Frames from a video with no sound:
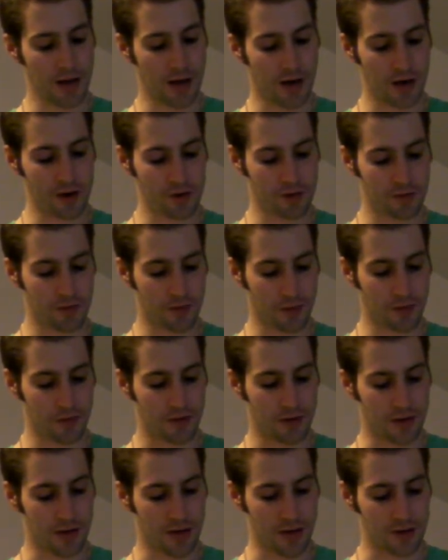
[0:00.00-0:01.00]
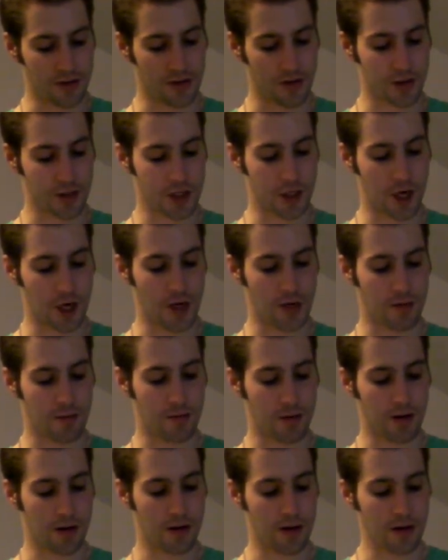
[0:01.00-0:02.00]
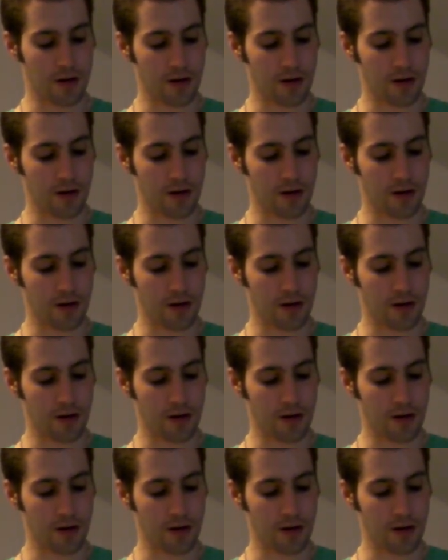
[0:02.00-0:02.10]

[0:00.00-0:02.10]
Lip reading: out from the death chamber,